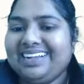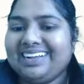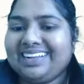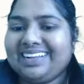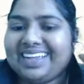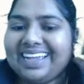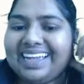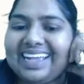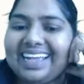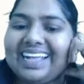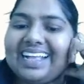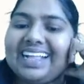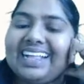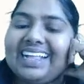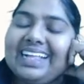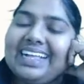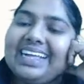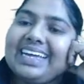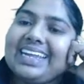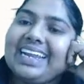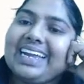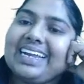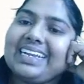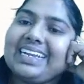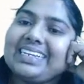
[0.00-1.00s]
Okay,
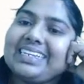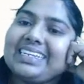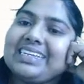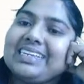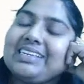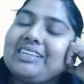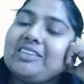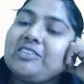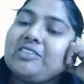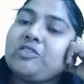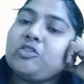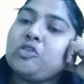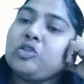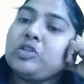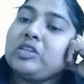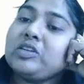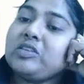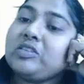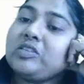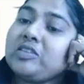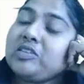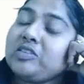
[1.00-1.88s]
right. So this